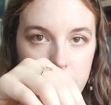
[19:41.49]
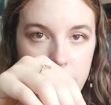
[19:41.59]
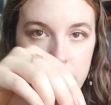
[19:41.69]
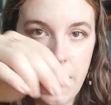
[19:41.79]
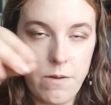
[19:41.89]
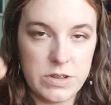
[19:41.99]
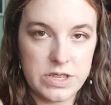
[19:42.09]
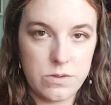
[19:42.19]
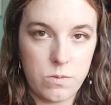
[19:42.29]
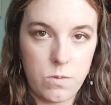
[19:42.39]
that was
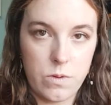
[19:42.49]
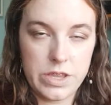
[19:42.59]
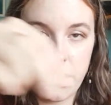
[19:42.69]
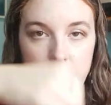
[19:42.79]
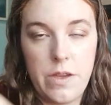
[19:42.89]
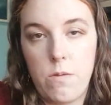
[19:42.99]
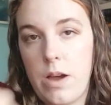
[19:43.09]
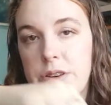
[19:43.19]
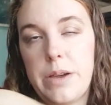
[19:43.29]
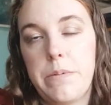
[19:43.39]
the yarn that
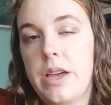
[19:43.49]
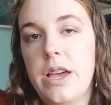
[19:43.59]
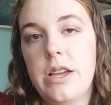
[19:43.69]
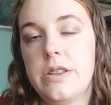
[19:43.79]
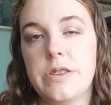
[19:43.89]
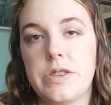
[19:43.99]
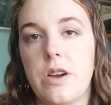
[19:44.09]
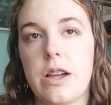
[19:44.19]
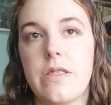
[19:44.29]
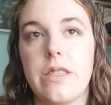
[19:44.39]
wound up to the
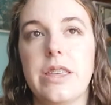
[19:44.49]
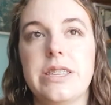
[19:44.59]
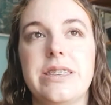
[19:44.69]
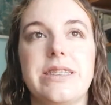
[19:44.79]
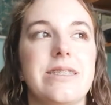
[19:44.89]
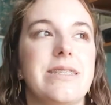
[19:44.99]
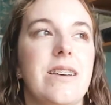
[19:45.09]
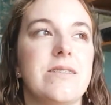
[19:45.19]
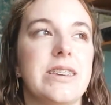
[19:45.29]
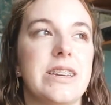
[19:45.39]
sock. But this
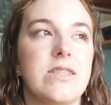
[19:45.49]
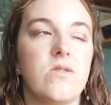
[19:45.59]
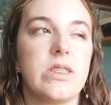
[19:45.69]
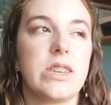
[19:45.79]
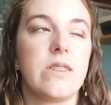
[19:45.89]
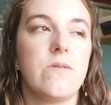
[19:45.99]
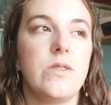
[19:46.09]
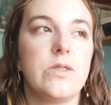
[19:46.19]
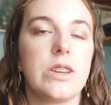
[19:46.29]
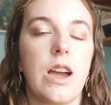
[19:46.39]
sounds like it's really
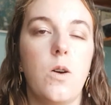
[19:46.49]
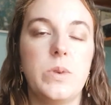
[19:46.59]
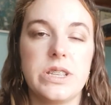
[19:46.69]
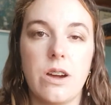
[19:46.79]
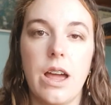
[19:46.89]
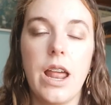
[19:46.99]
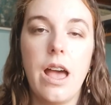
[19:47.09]
confusing. I hope it's not.